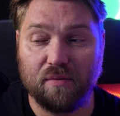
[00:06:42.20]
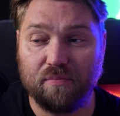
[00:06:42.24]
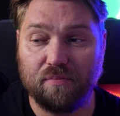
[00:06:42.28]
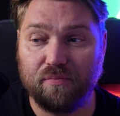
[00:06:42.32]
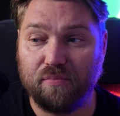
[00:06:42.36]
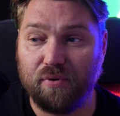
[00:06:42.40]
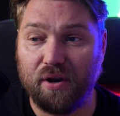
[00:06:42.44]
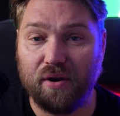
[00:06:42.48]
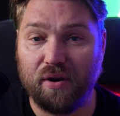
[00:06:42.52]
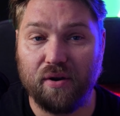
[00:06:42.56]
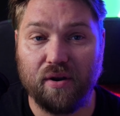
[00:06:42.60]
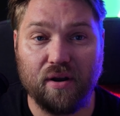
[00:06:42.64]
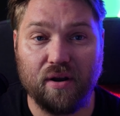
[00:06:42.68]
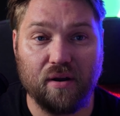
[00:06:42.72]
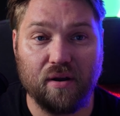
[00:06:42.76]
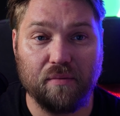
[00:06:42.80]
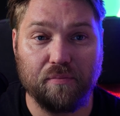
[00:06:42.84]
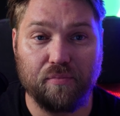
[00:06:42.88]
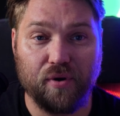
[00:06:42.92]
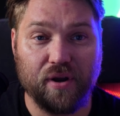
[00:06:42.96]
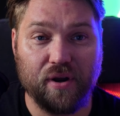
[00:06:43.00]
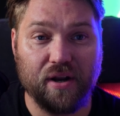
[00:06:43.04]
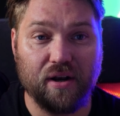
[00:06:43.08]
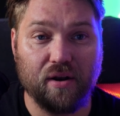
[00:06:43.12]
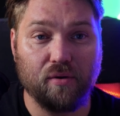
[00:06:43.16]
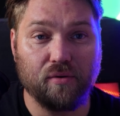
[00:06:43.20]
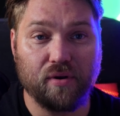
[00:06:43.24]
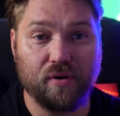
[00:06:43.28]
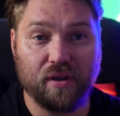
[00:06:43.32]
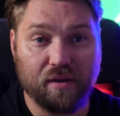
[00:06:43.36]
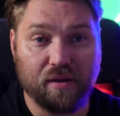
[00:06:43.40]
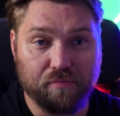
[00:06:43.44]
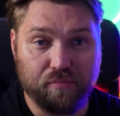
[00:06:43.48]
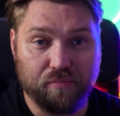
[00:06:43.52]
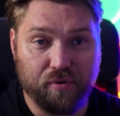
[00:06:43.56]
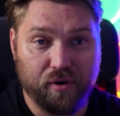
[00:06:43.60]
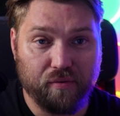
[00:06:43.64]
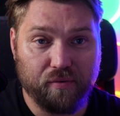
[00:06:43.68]
preloading
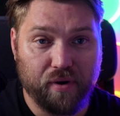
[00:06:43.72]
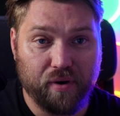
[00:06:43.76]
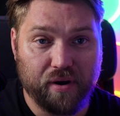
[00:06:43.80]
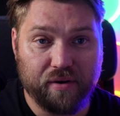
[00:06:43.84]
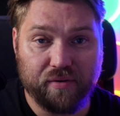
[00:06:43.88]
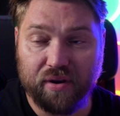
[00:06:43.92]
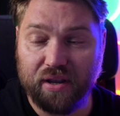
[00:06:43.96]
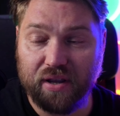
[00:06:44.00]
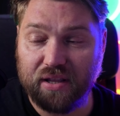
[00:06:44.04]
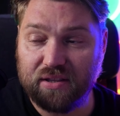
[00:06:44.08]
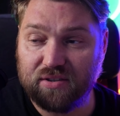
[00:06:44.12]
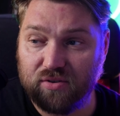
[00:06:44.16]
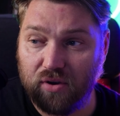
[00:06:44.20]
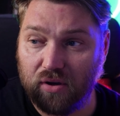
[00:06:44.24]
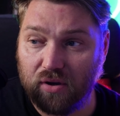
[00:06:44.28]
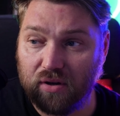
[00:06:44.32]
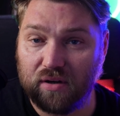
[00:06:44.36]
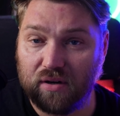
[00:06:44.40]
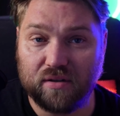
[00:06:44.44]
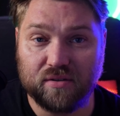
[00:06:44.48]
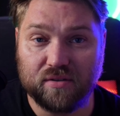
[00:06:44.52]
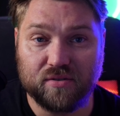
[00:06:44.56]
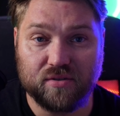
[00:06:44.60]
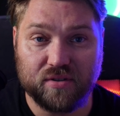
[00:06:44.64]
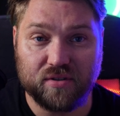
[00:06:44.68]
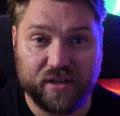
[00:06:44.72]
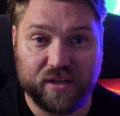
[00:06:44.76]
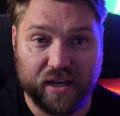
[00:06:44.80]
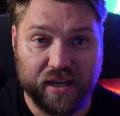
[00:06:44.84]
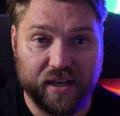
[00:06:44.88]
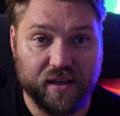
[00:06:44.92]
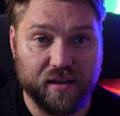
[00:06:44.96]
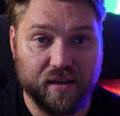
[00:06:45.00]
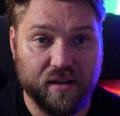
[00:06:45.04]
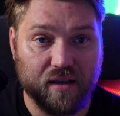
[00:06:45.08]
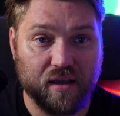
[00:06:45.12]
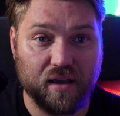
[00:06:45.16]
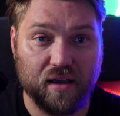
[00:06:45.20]
and pre-rendering in Toddle
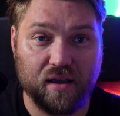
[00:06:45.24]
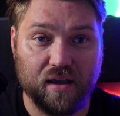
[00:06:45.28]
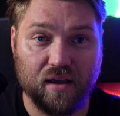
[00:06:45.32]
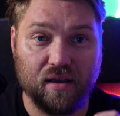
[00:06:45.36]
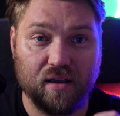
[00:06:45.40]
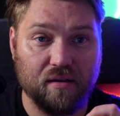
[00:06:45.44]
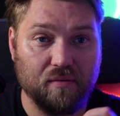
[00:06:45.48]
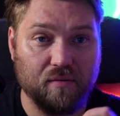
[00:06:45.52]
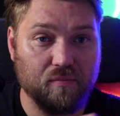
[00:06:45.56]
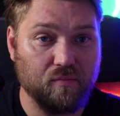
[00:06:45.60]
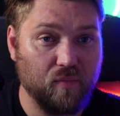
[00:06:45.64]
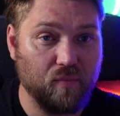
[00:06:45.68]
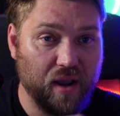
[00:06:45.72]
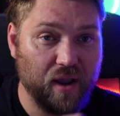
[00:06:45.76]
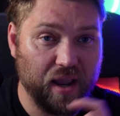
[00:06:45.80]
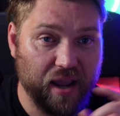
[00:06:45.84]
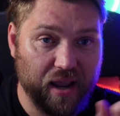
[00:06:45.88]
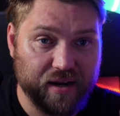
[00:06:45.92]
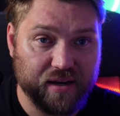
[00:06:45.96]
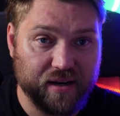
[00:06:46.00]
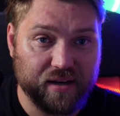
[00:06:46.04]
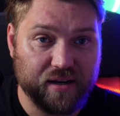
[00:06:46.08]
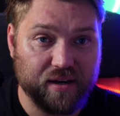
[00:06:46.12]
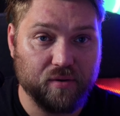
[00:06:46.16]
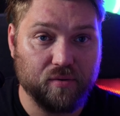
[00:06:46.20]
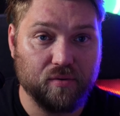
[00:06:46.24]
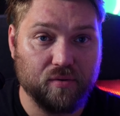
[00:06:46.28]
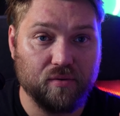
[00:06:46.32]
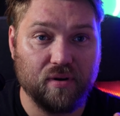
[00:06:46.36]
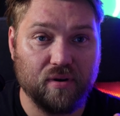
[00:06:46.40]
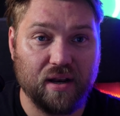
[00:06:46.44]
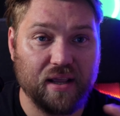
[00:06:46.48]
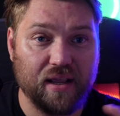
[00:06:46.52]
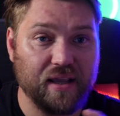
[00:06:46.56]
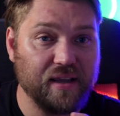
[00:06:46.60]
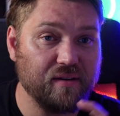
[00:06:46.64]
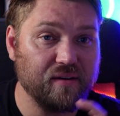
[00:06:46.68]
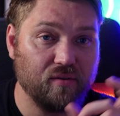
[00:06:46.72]
today. Any new
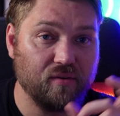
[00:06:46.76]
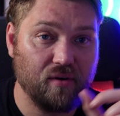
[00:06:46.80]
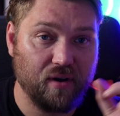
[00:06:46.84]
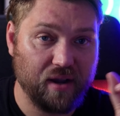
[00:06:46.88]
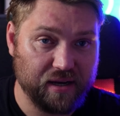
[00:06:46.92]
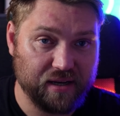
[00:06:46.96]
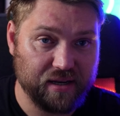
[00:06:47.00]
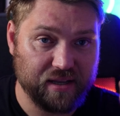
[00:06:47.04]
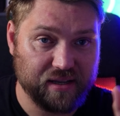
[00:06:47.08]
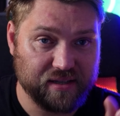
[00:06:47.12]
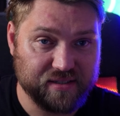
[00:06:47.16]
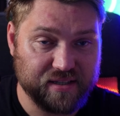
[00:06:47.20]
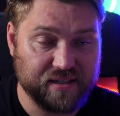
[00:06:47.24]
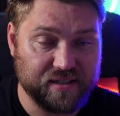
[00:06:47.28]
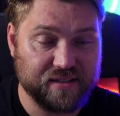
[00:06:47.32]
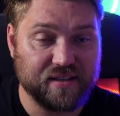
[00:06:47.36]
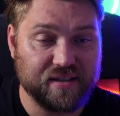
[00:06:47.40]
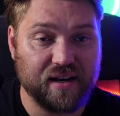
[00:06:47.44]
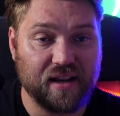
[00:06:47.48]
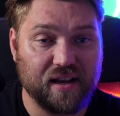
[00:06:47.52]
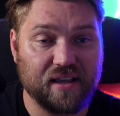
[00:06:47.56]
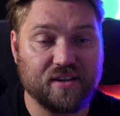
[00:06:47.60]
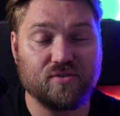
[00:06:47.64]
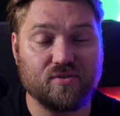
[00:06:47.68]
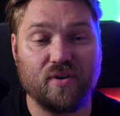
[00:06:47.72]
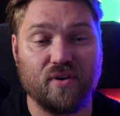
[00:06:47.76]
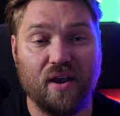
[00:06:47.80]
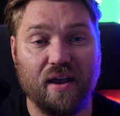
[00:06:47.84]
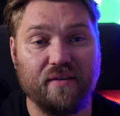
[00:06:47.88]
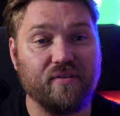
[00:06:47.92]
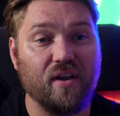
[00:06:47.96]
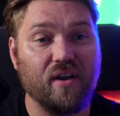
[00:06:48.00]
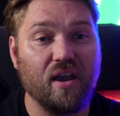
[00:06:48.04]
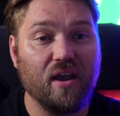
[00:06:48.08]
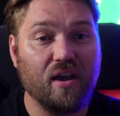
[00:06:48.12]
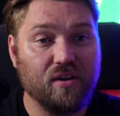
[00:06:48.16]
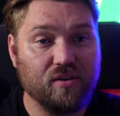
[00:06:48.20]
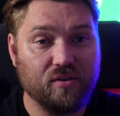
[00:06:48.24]
link or any existing links you have,
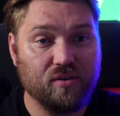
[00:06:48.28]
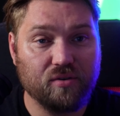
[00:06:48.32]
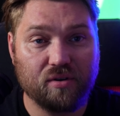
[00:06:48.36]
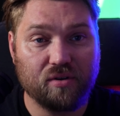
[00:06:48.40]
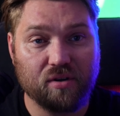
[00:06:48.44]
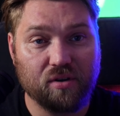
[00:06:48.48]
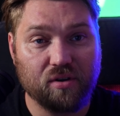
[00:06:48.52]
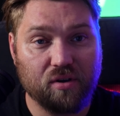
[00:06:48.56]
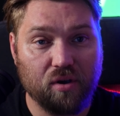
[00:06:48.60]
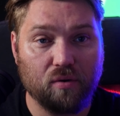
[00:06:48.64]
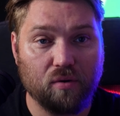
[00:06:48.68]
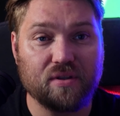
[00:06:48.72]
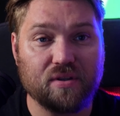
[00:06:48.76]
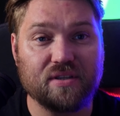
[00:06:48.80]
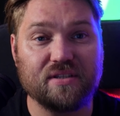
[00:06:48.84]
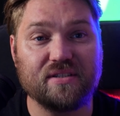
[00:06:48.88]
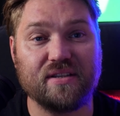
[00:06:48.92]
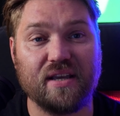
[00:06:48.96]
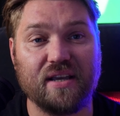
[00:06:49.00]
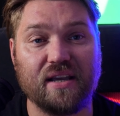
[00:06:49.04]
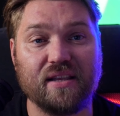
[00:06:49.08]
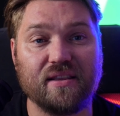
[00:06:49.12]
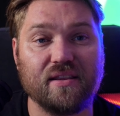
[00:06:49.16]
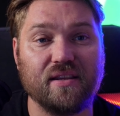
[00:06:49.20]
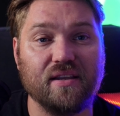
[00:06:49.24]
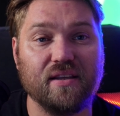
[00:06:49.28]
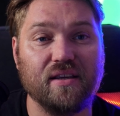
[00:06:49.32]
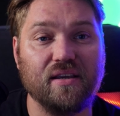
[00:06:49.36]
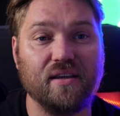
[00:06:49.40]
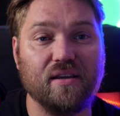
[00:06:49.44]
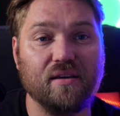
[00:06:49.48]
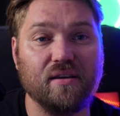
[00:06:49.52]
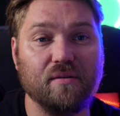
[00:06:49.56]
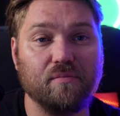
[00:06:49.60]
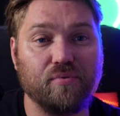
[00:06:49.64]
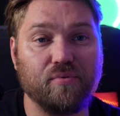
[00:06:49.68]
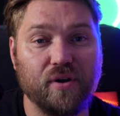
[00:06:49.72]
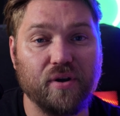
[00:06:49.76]
you can go and set the
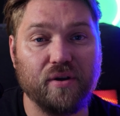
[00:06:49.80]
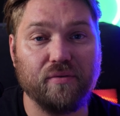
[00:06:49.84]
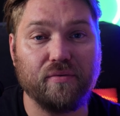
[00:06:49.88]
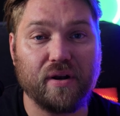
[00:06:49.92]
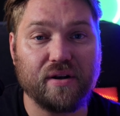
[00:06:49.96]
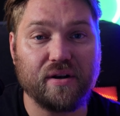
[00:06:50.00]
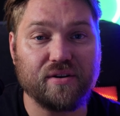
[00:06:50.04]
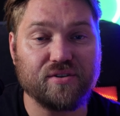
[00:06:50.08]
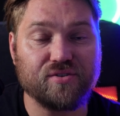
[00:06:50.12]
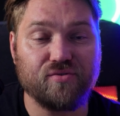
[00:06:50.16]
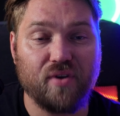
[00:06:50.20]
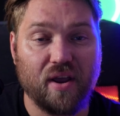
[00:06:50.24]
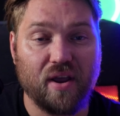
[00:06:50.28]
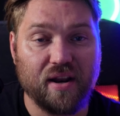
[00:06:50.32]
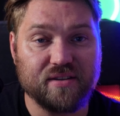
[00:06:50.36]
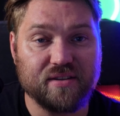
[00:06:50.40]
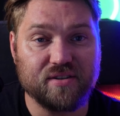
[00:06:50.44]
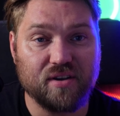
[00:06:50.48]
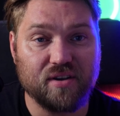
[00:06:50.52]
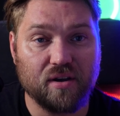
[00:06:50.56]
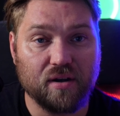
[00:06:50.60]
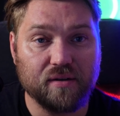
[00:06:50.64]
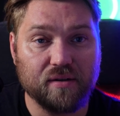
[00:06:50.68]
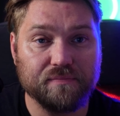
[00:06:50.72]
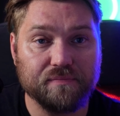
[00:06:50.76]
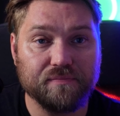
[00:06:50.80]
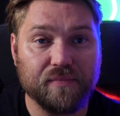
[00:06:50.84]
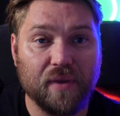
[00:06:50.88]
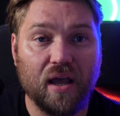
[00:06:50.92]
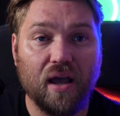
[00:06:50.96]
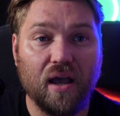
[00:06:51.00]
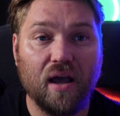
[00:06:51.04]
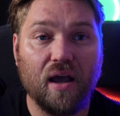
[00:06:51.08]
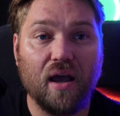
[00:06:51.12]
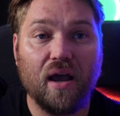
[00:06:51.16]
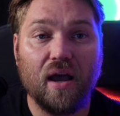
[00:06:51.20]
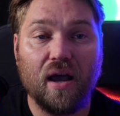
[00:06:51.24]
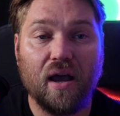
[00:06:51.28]
pre-render strategy on.
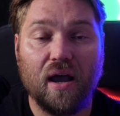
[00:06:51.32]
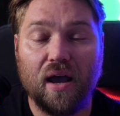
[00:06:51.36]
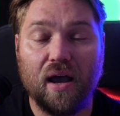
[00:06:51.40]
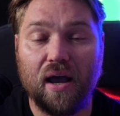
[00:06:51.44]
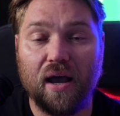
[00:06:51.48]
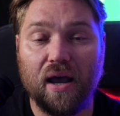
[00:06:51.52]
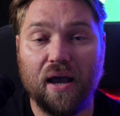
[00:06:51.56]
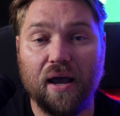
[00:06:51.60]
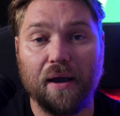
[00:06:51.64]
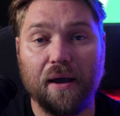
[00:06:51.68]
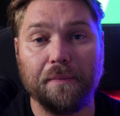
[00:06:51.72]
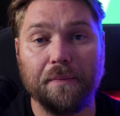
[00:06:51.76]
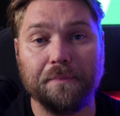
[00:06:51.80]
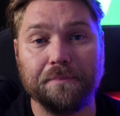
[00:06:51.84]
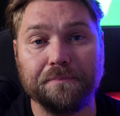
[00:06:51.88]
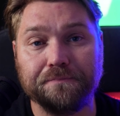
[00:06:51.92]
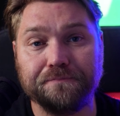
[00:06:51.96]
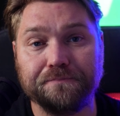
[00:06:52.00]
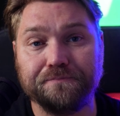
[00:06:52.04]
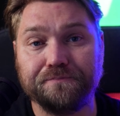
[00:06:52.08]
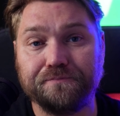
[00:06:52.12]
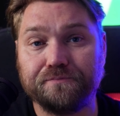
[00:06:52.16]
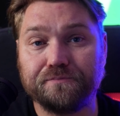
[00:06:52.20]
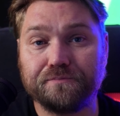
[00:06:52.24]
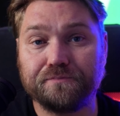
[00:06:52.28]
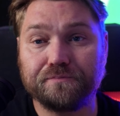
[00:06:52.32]
I'm